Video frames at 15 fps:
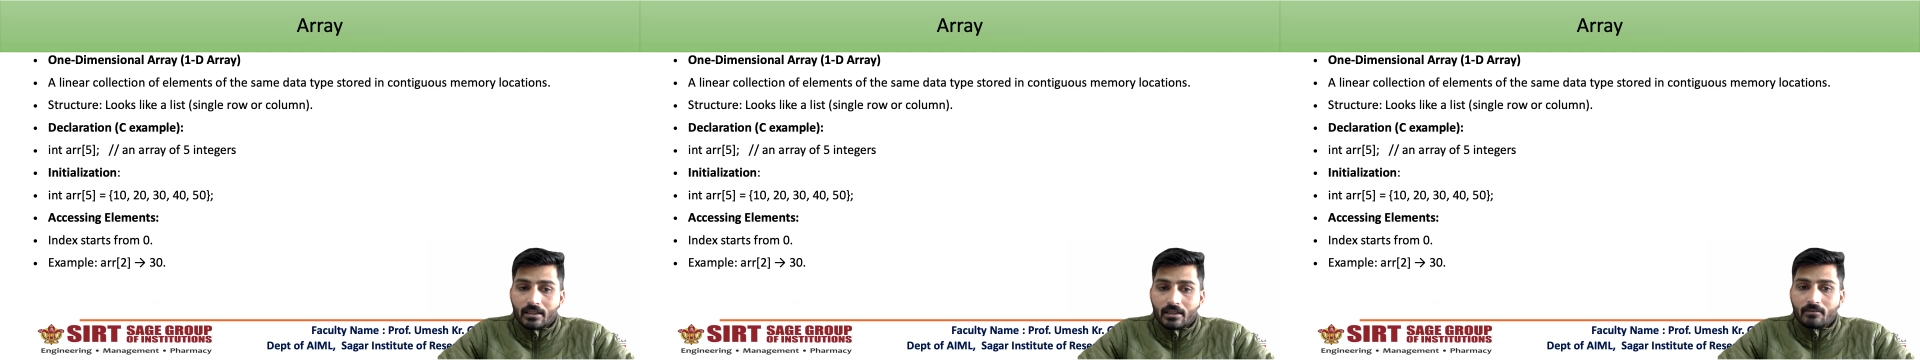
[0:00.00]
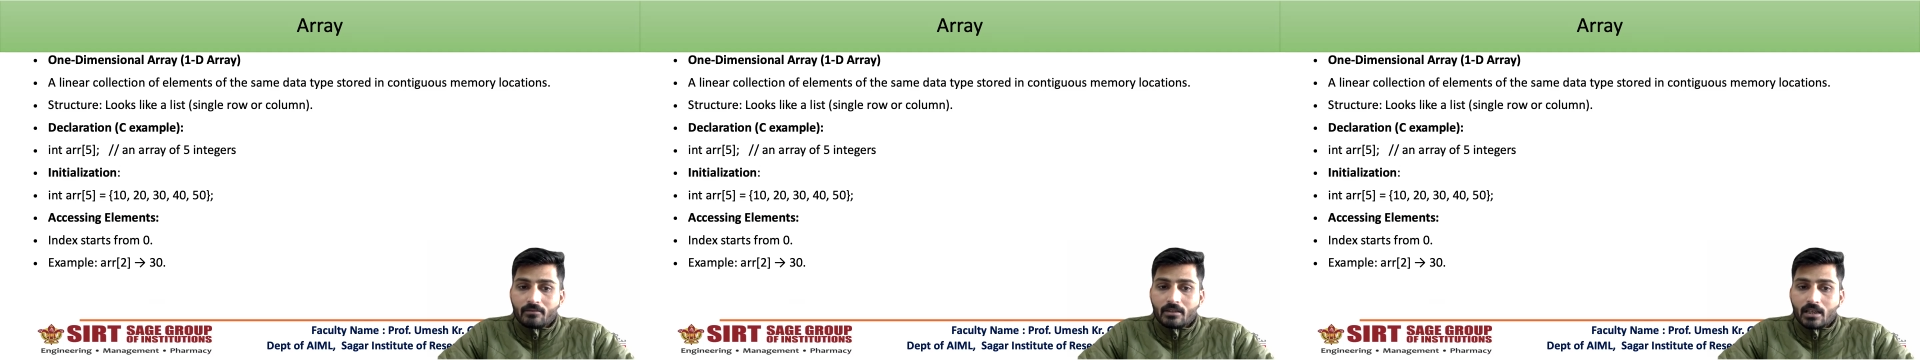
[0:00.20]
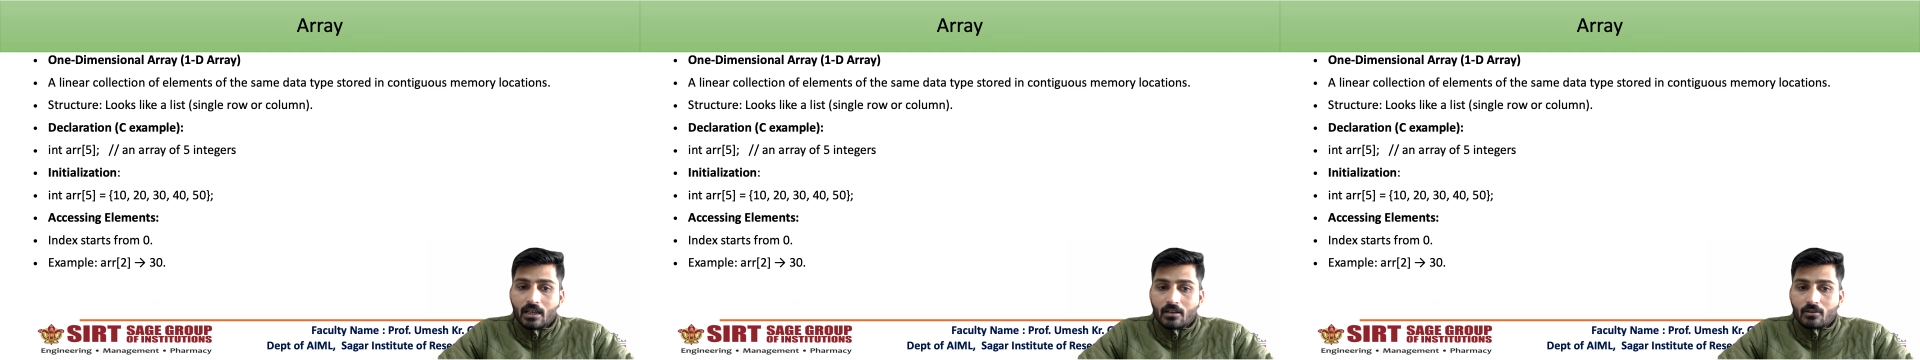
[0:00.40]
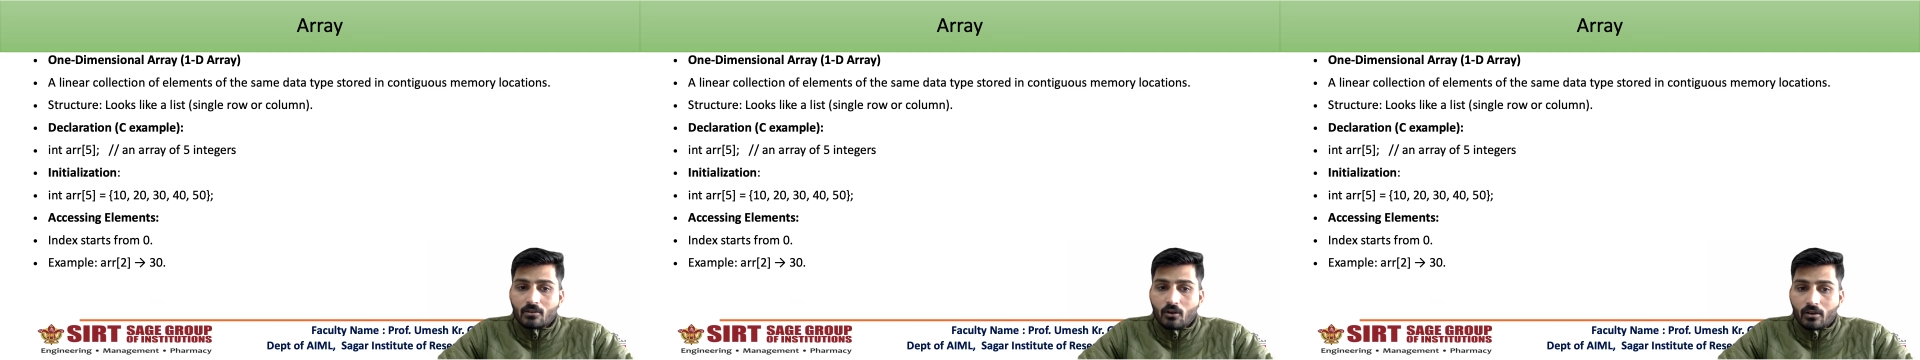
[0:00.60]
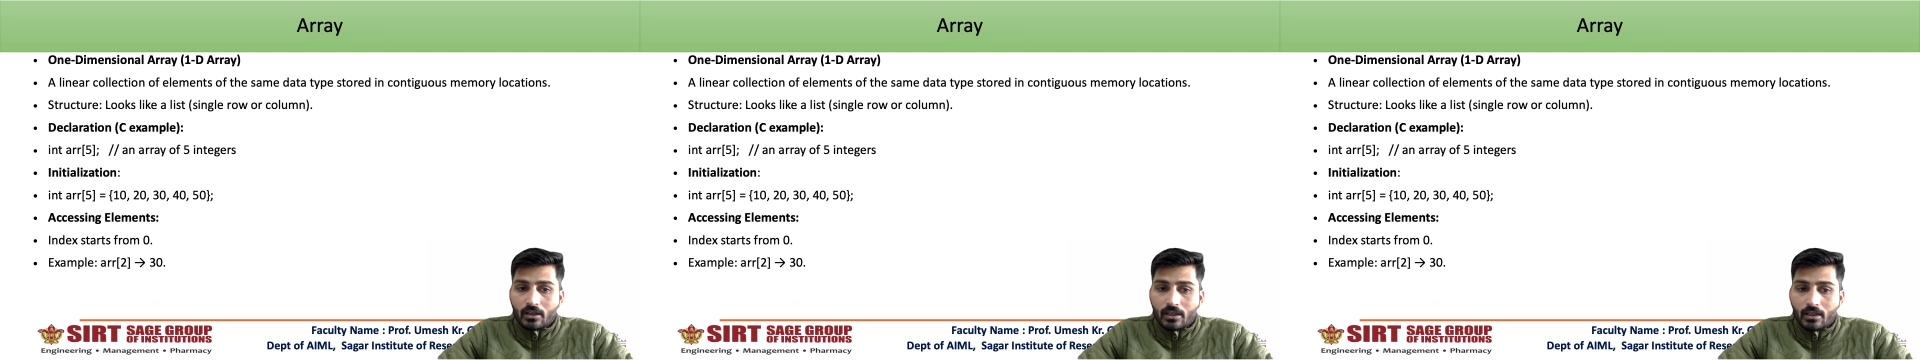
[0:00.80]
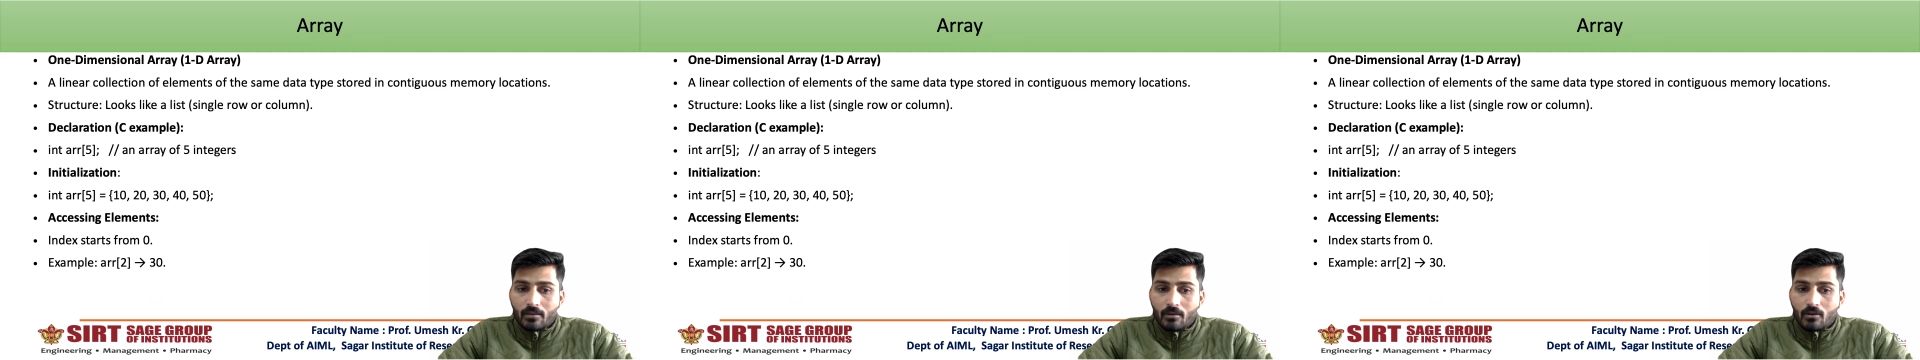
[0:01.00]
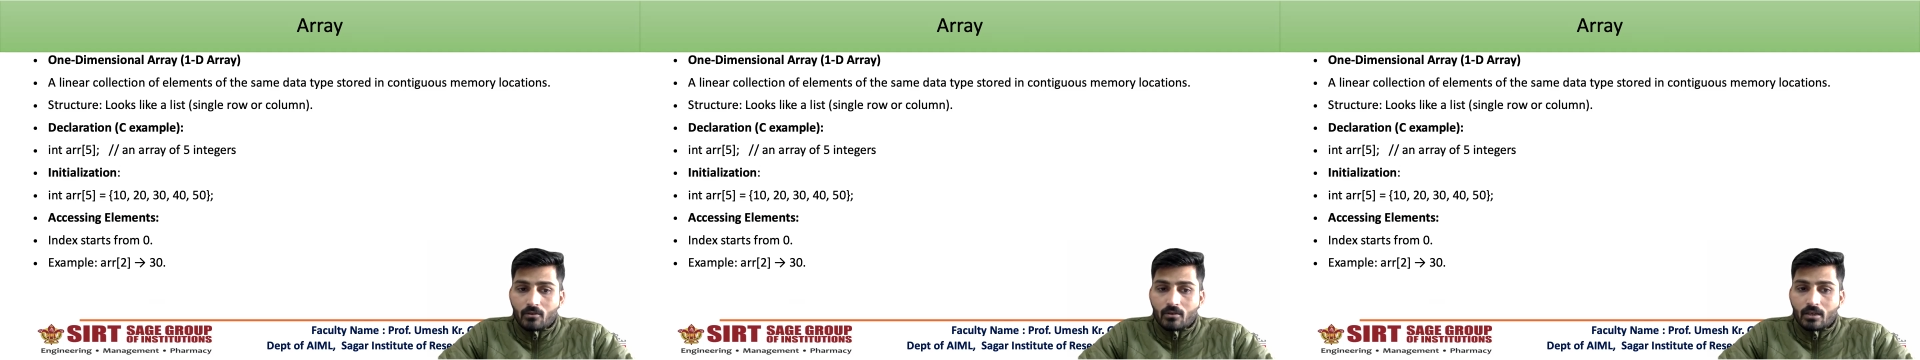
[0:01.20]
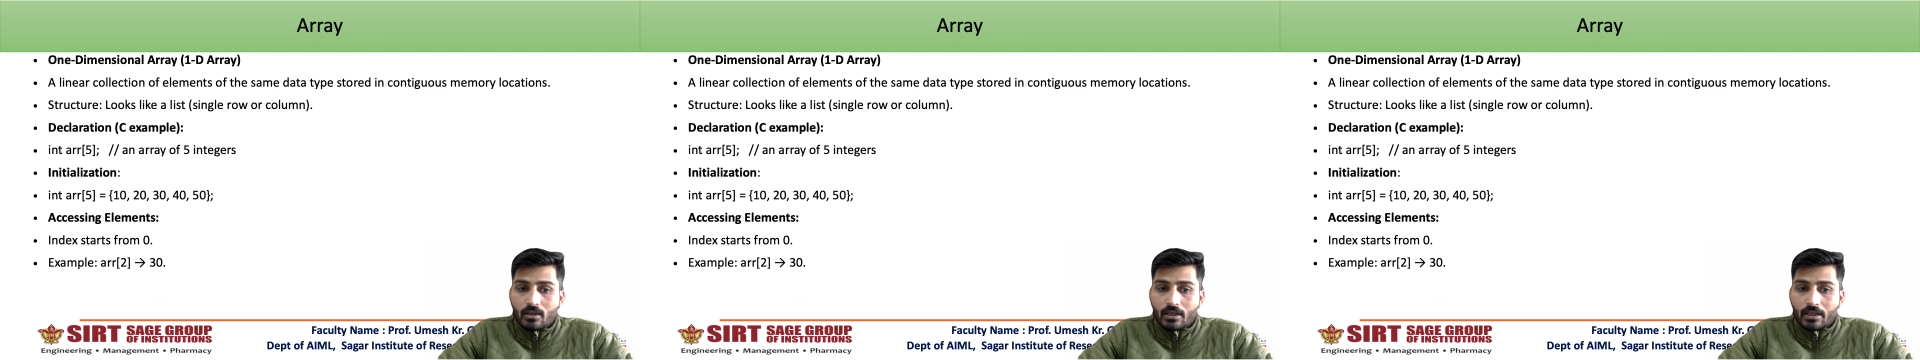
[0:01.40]
If we are talking about
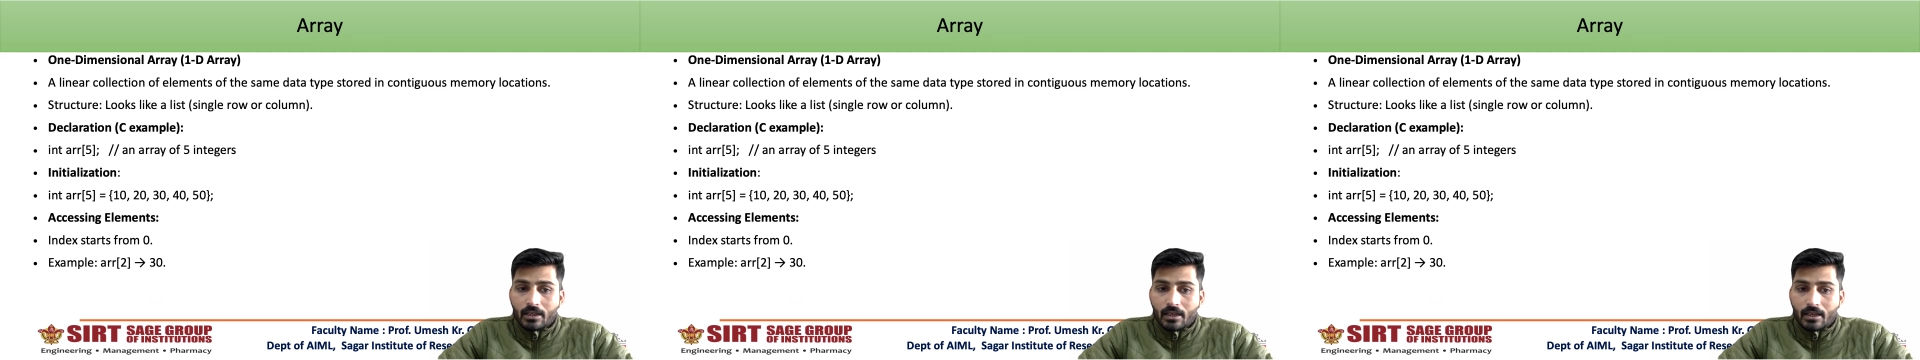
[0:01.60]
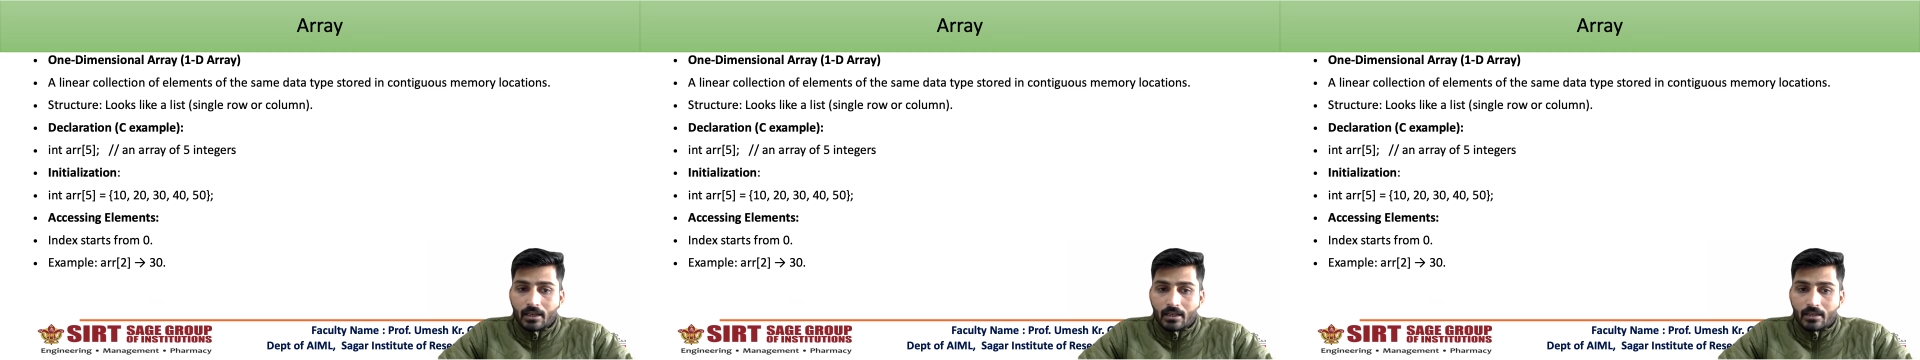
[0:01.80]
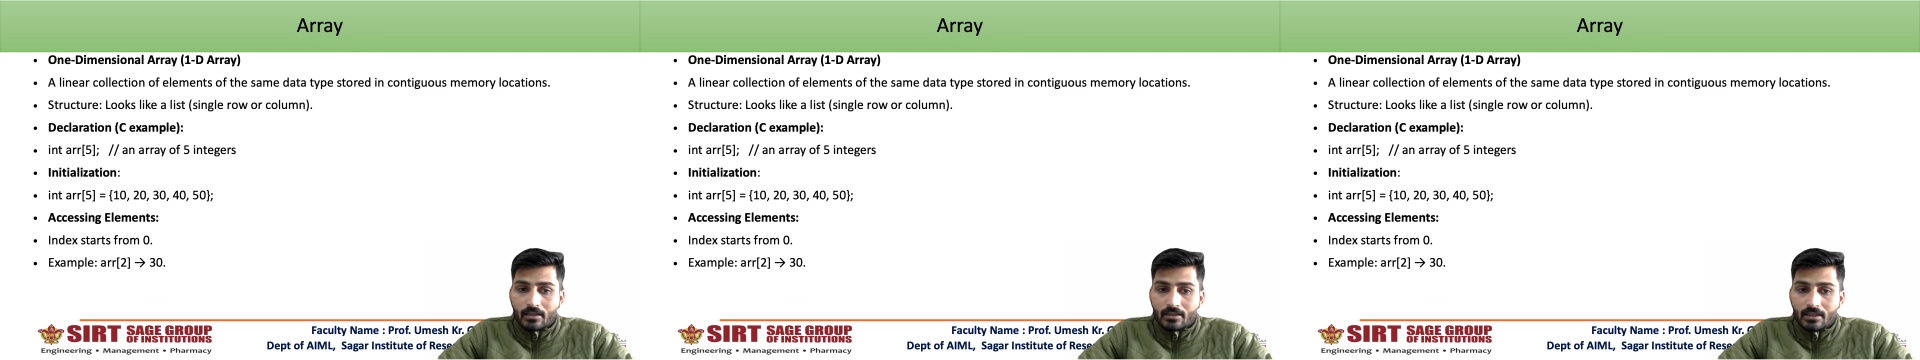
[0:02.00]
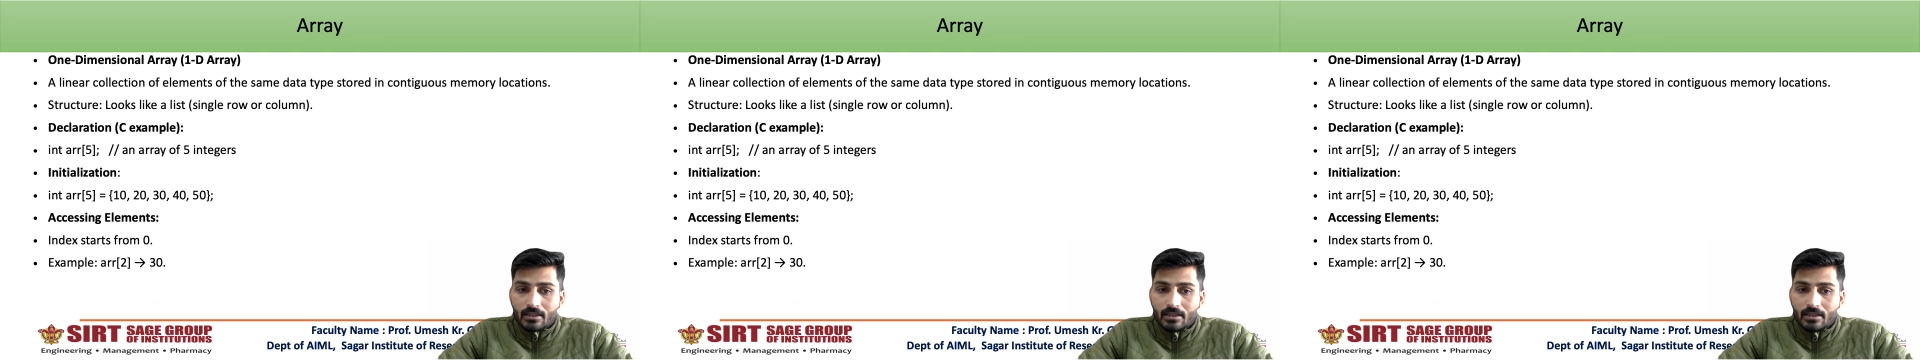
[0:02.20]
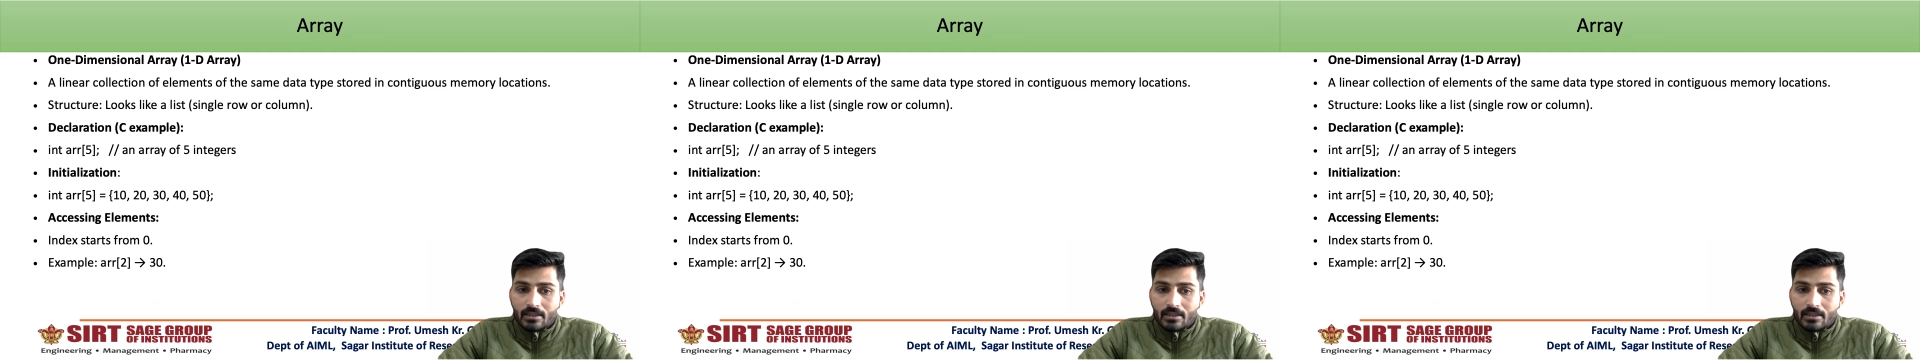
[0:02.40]
the ARR3,